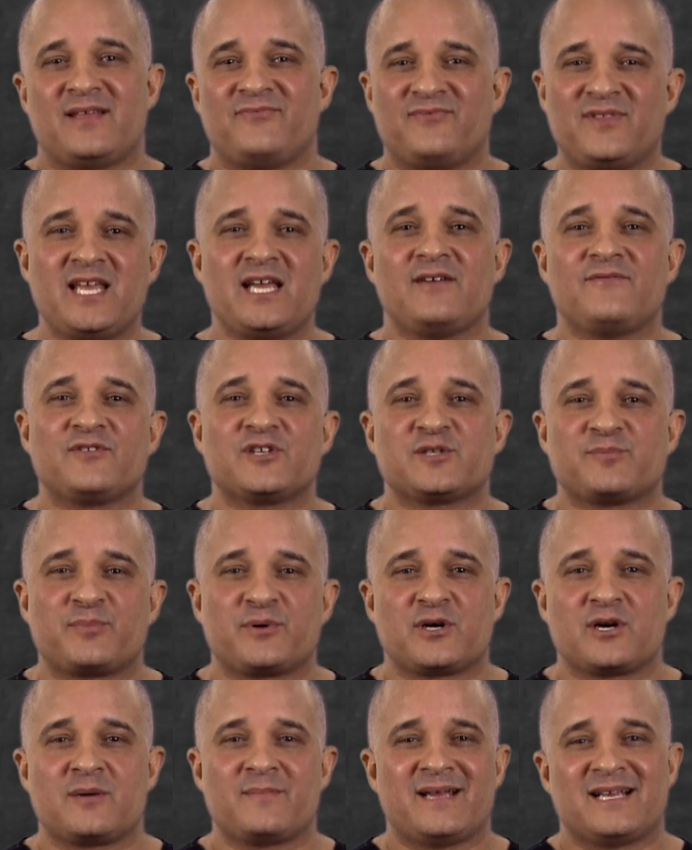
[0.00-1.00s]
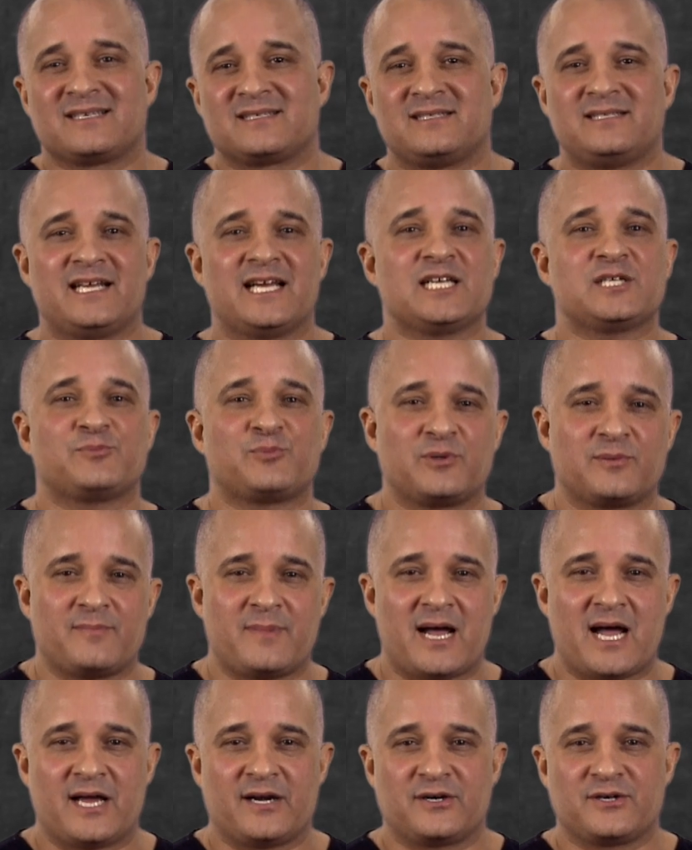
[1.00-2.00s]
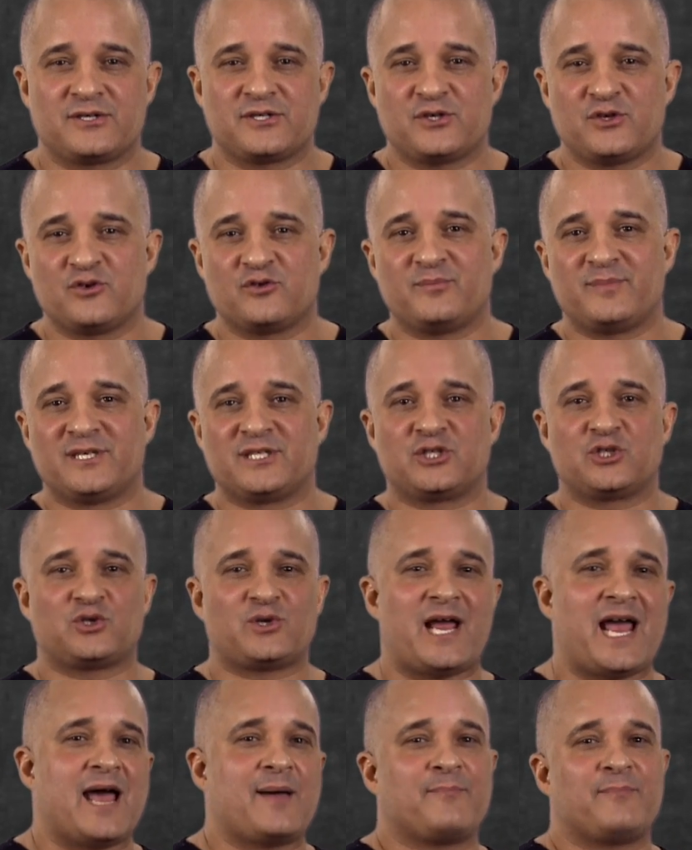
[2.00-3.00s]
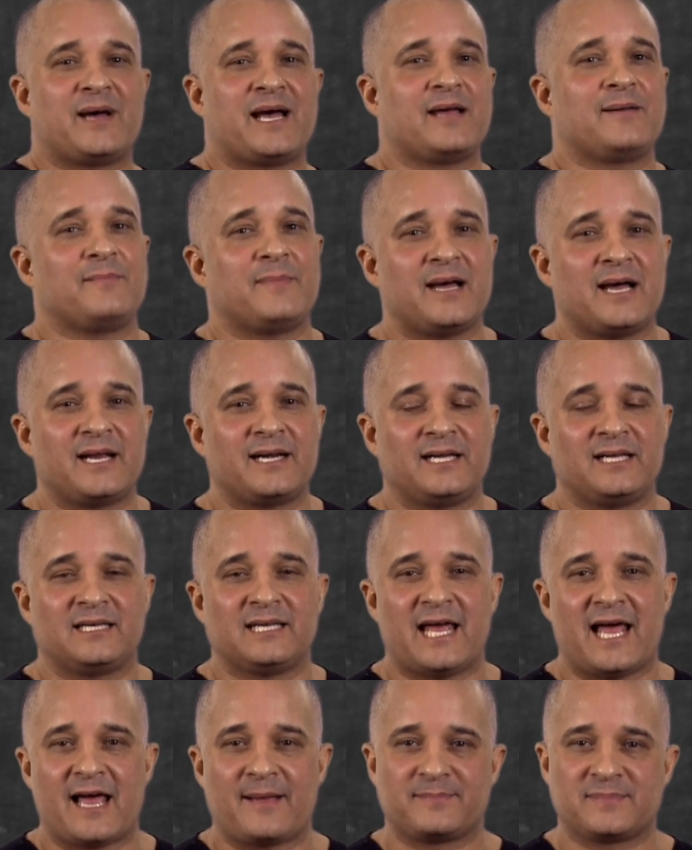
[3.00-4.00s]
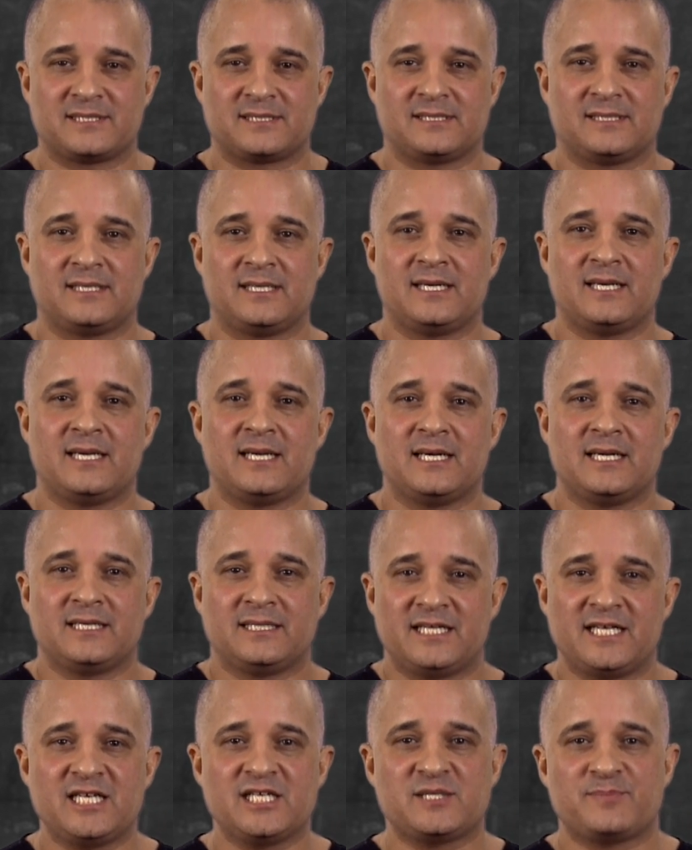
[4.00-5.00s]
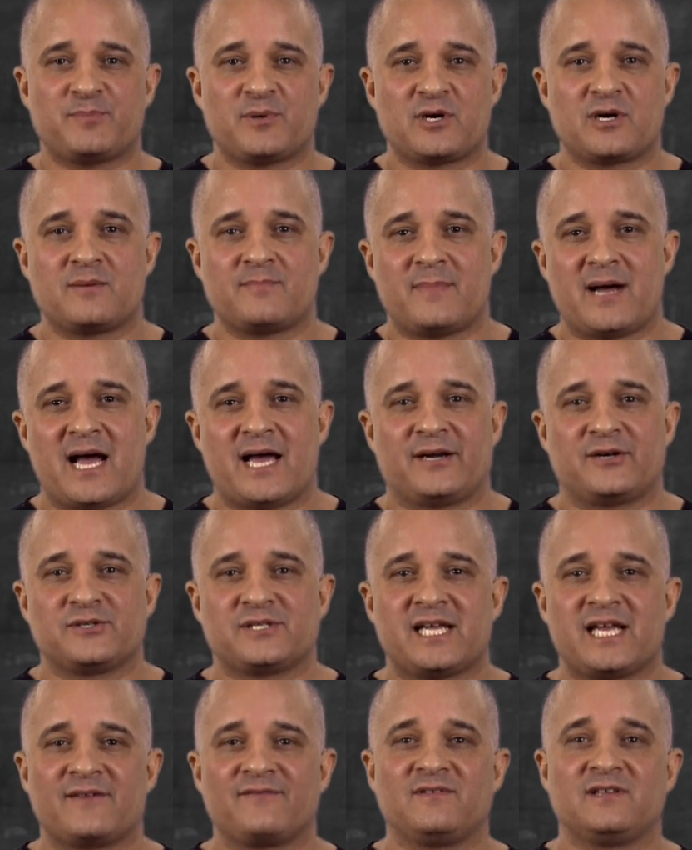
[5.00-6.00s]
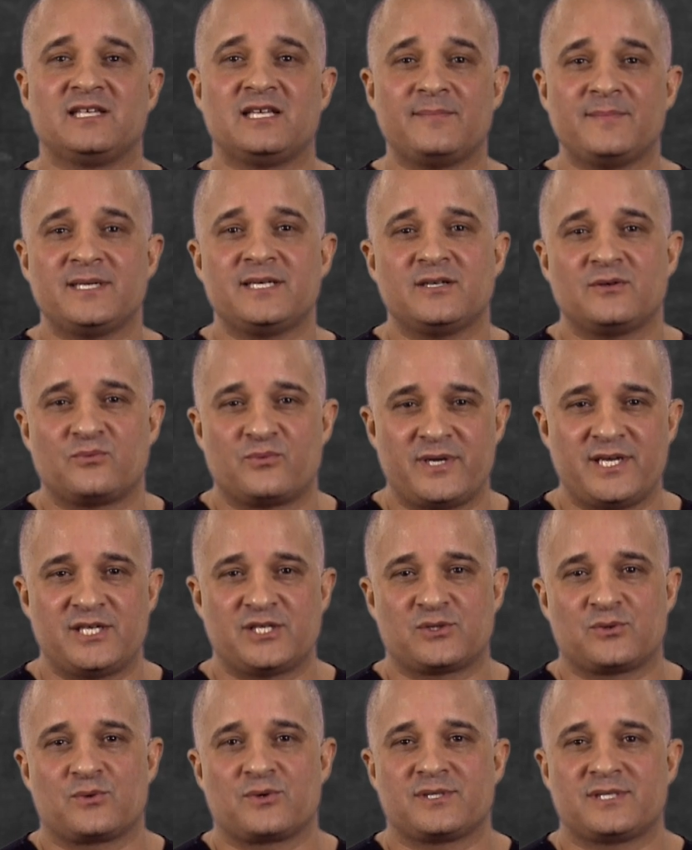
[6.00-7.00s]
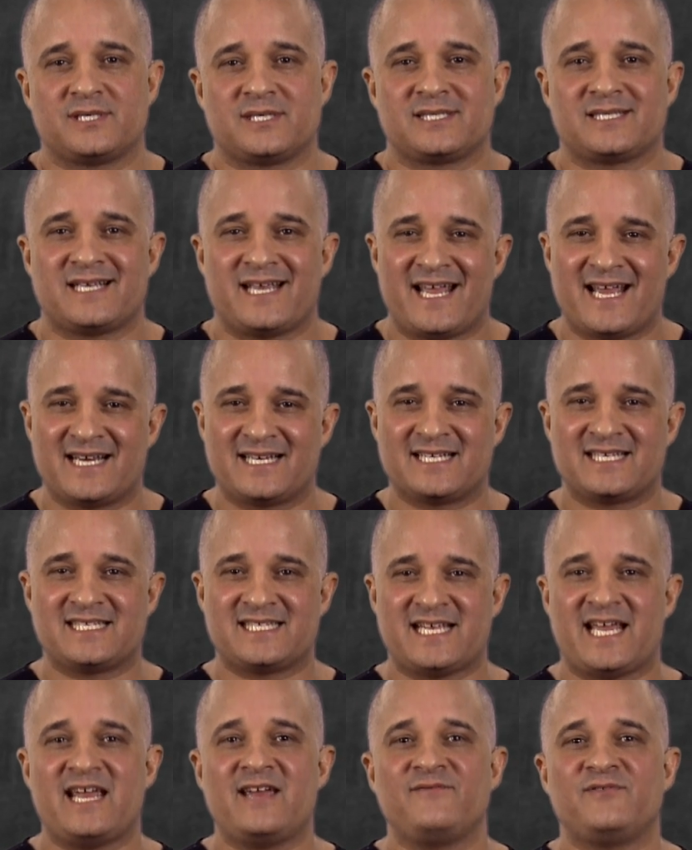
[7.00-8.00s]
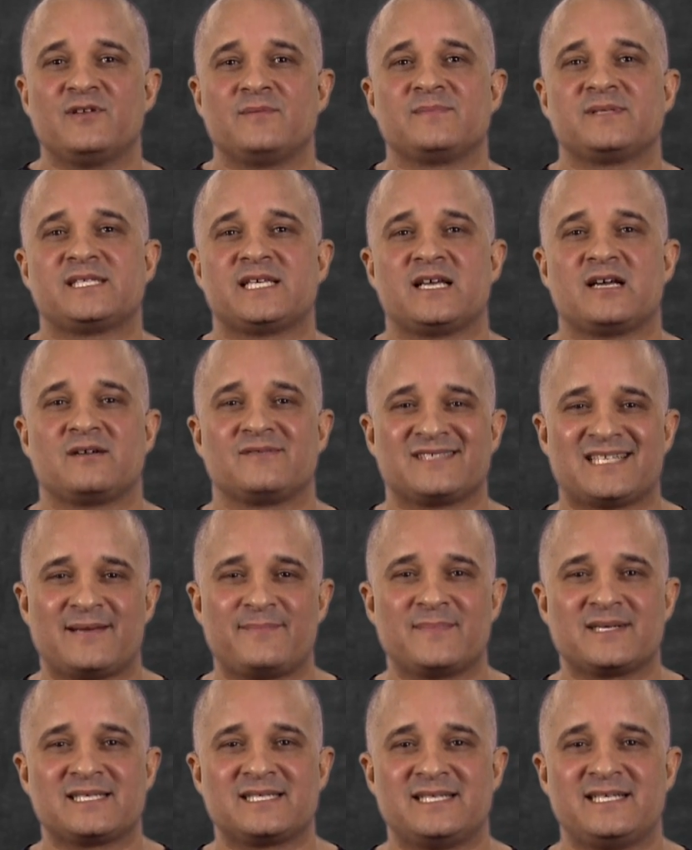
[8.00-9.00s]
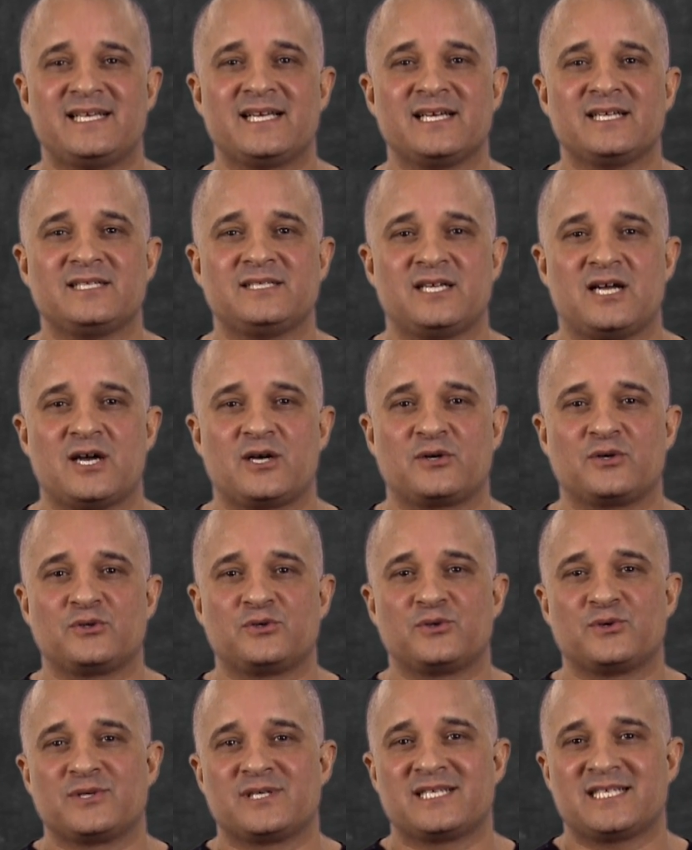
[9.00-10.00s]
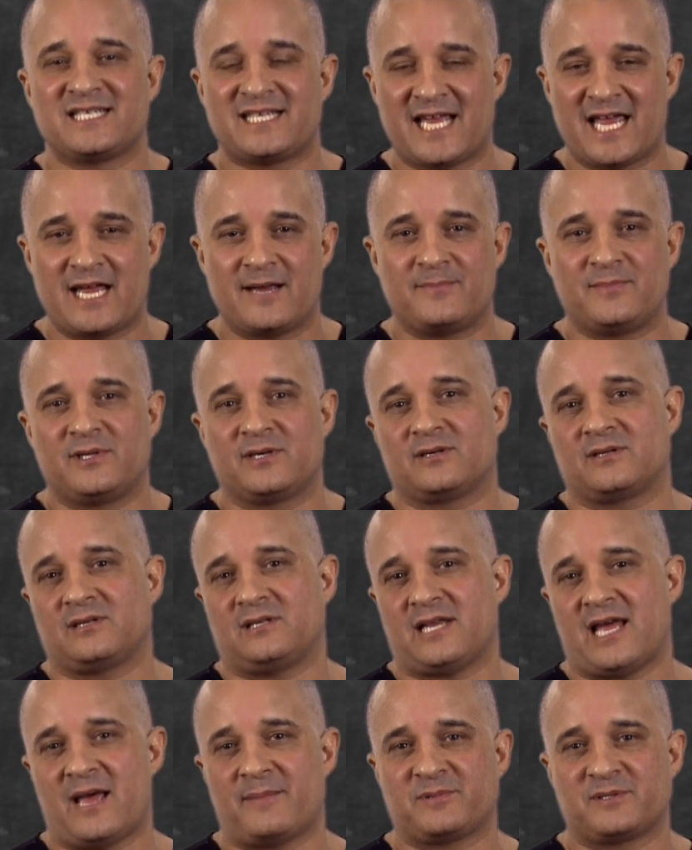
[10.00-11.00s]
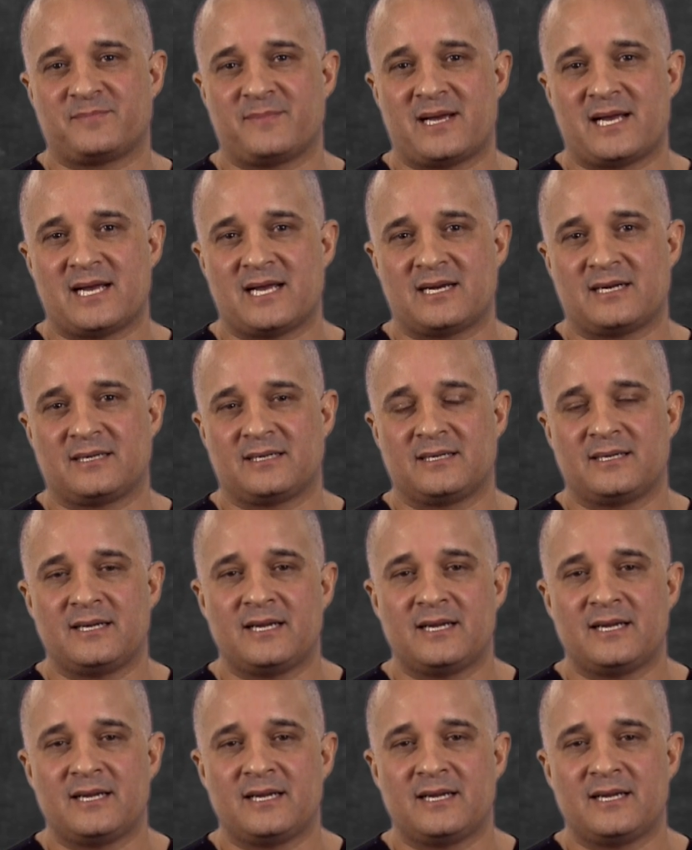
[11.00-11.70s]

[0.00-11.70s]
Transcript: think of the sperm as desperate miners who have been trapped by a mine collapse. These sperm miners have limited resources, and to save themselves, they must dig a tunnel to escape their collapsed mine.